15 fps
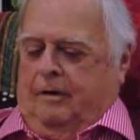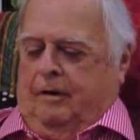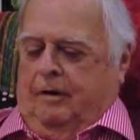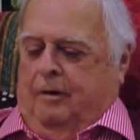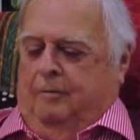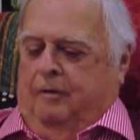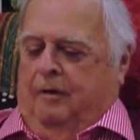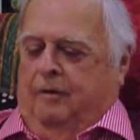a
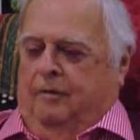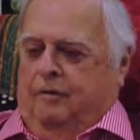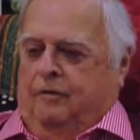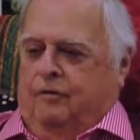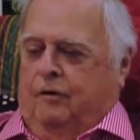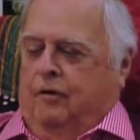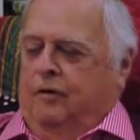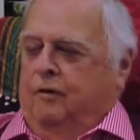couple of us
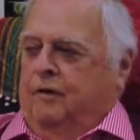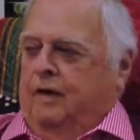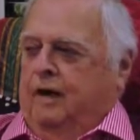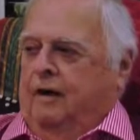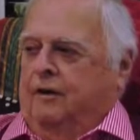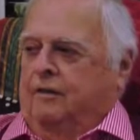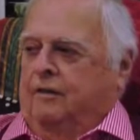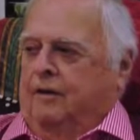drove
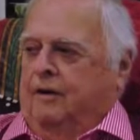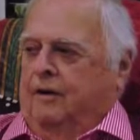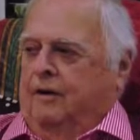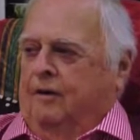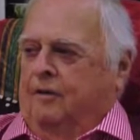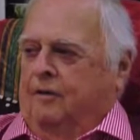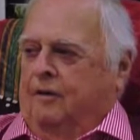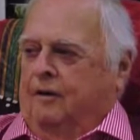out to
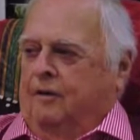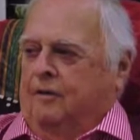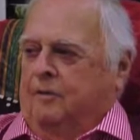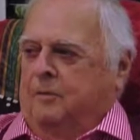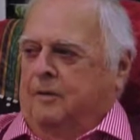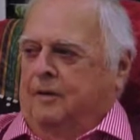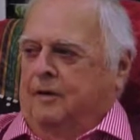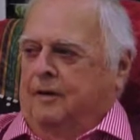Colorado
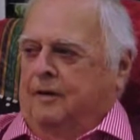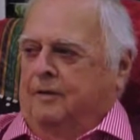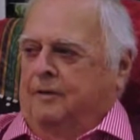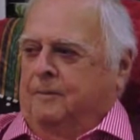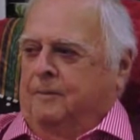Springs.